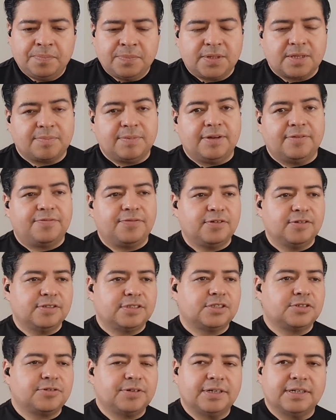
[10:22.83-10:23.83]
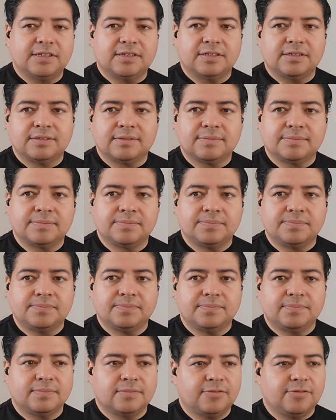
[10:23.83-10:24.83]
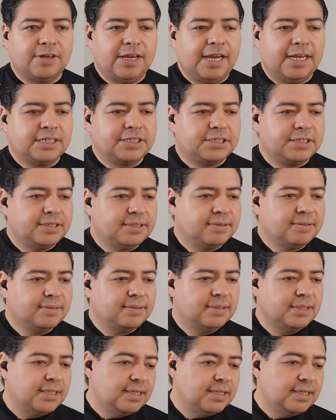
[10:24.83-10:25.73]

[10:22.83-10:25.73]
it's my first trailer reaction.